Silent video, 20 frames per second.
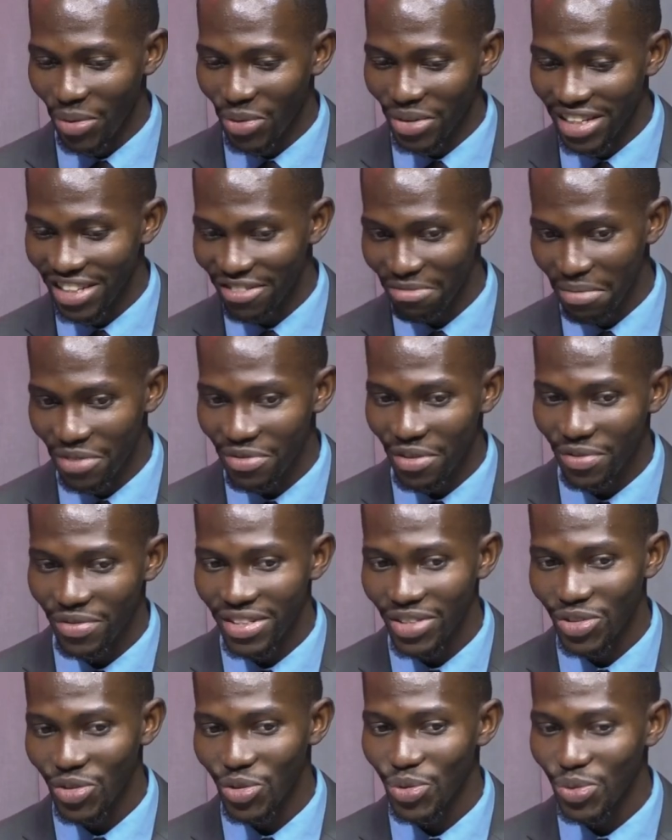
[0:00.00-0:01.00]
would give my
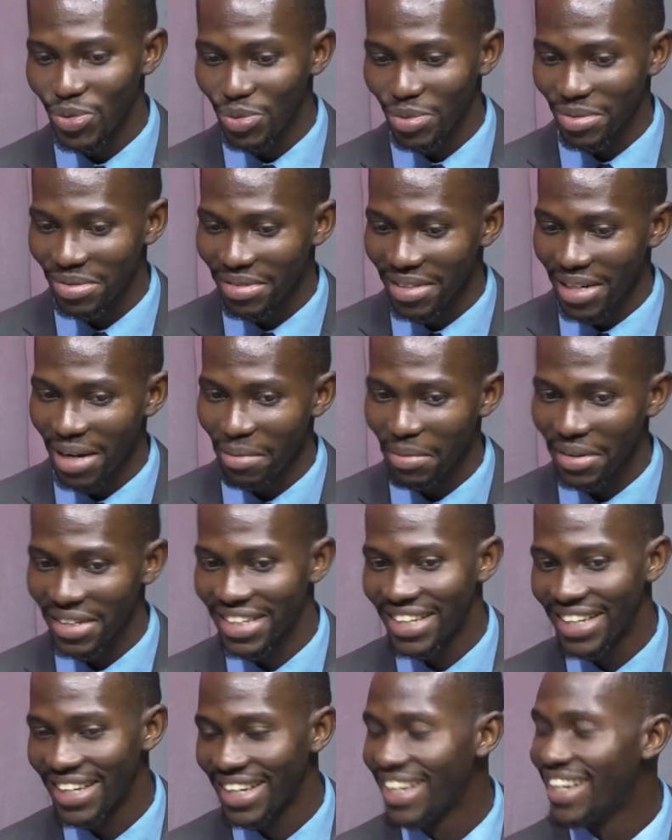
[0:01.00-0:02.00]
50 to be
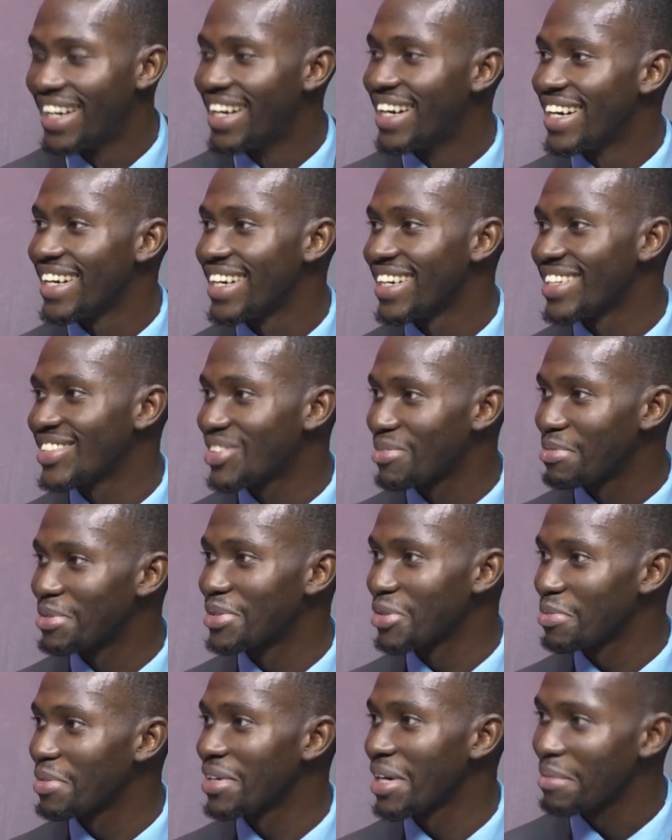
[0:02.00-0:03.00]

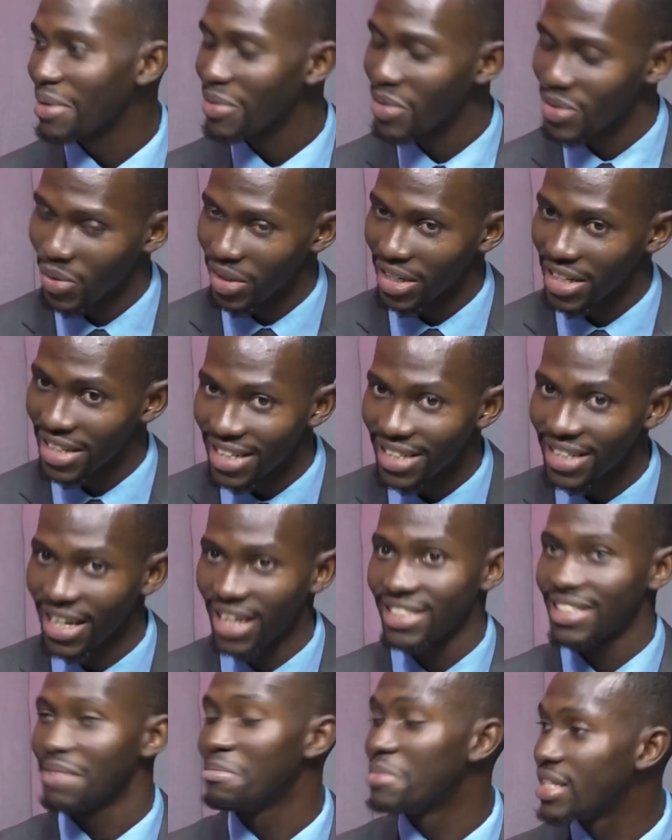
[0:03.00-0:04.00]
happy with what he did
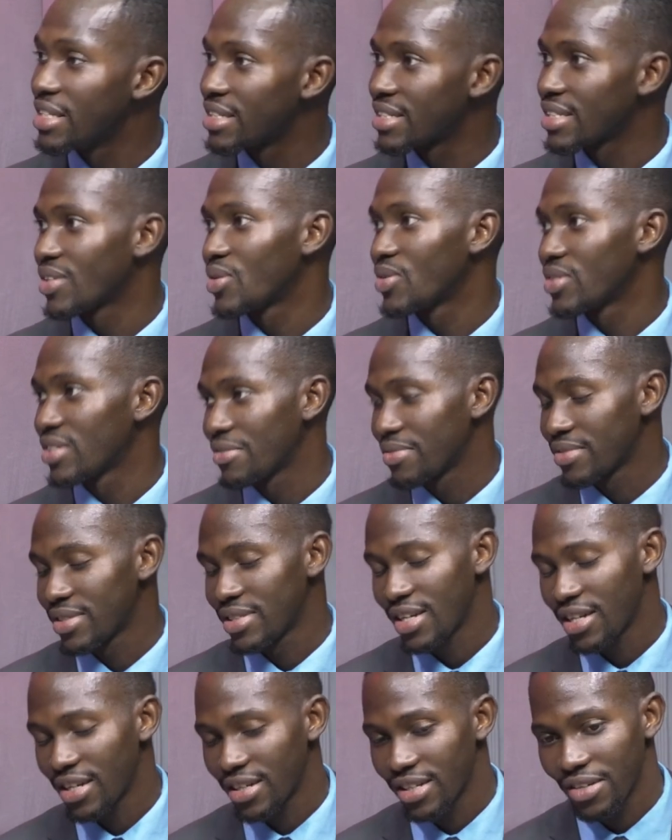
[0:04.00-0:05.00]
as the minister who is
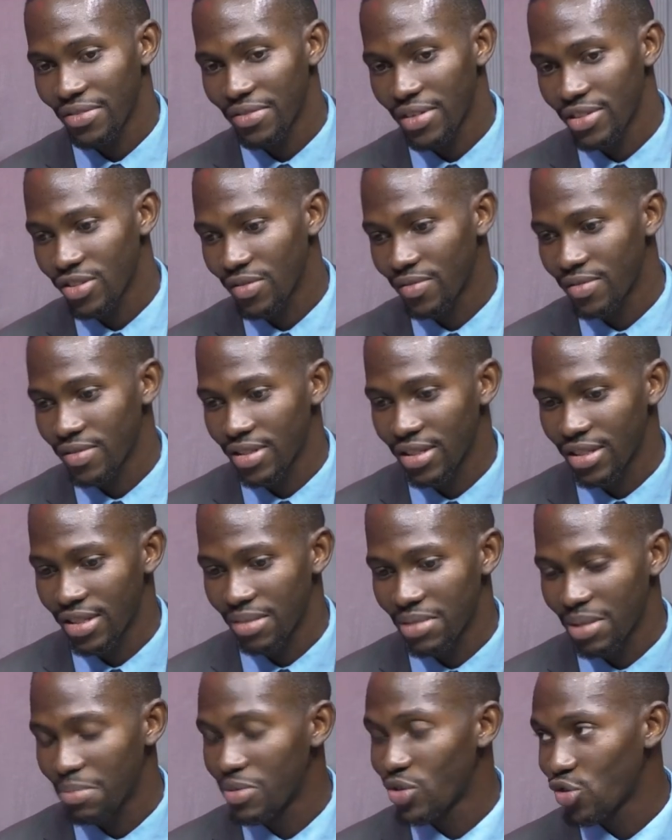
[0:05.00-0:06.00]
steering the affairs of the
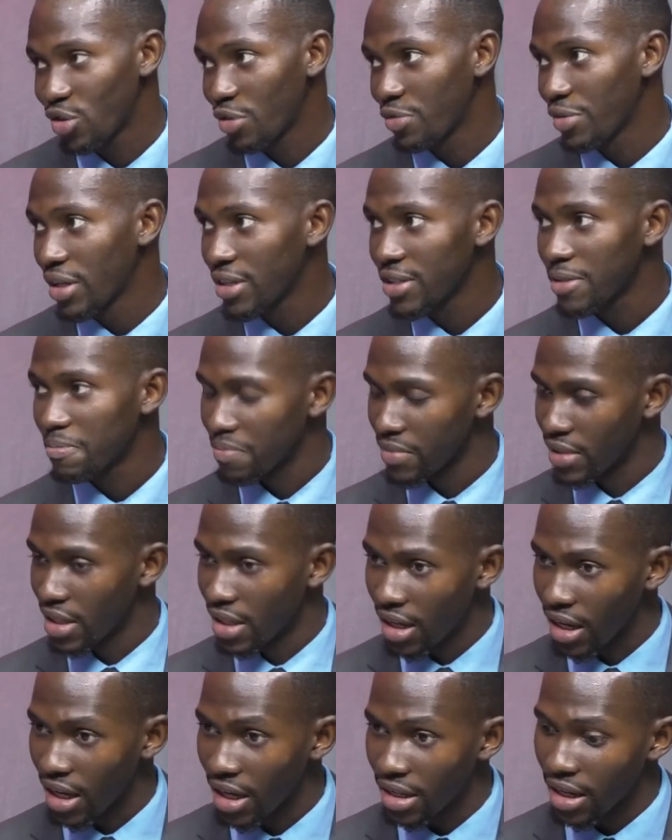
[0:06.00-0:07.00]
Ministry of Health,
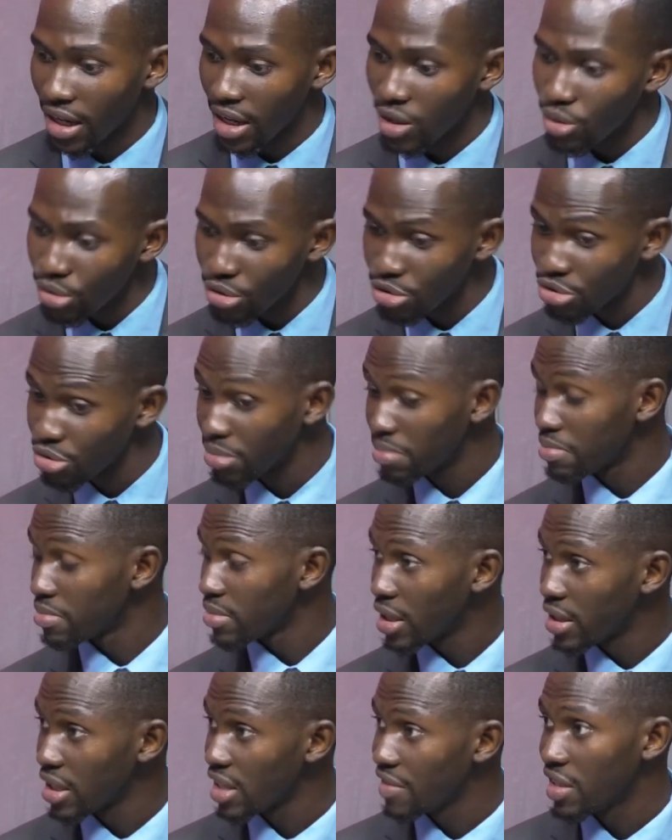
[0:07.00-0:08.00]
and also
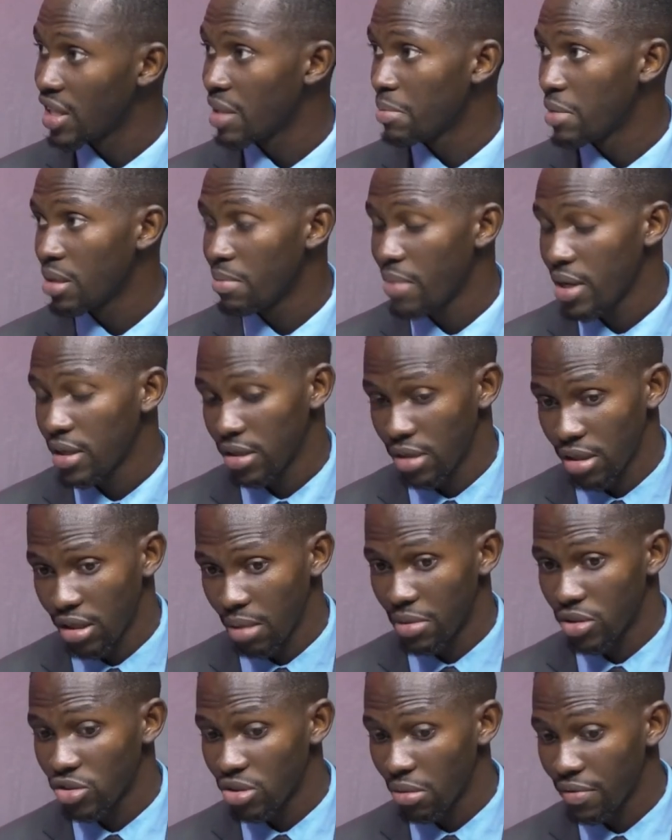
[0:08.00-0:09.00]
giving him a reminder
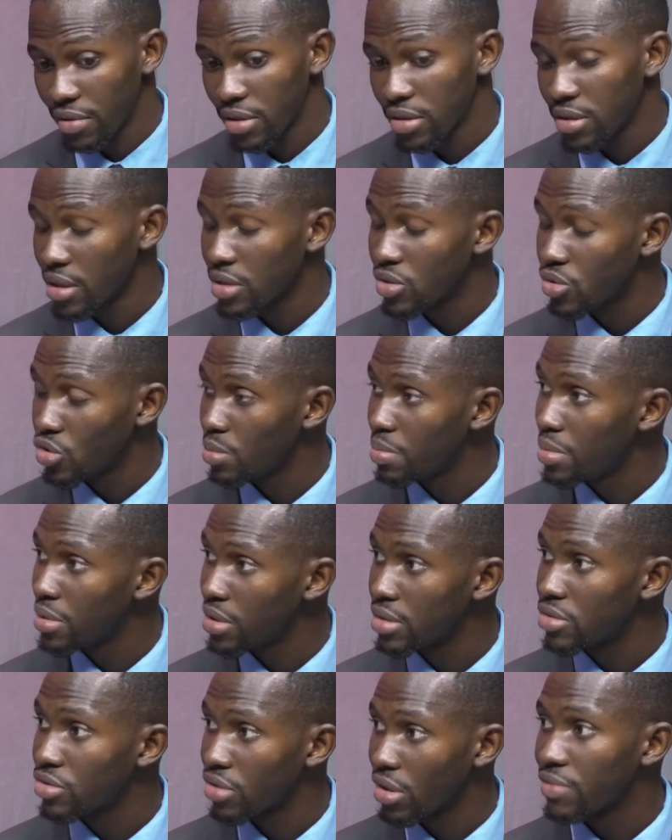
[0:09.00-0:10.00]
that some of these things could
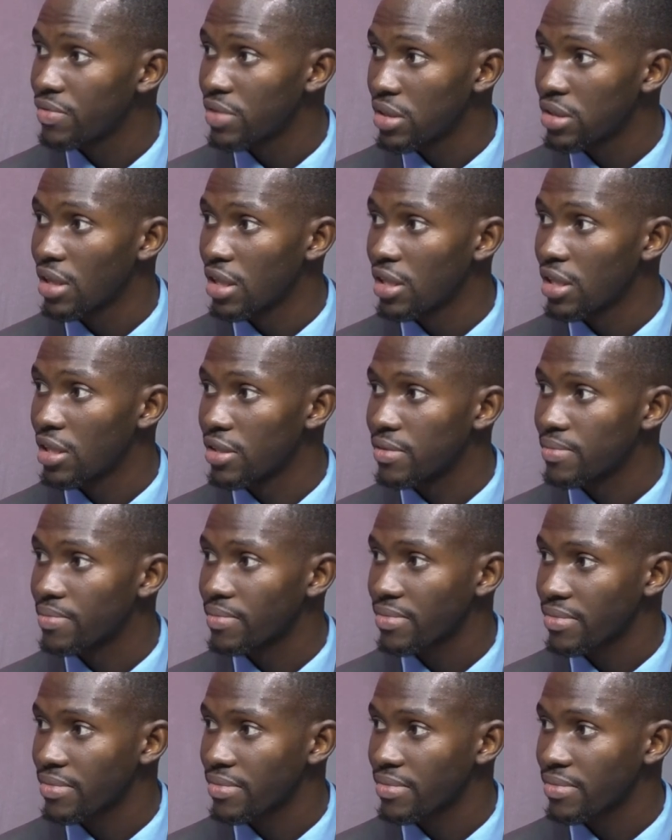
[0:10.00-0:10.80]
be solved internally.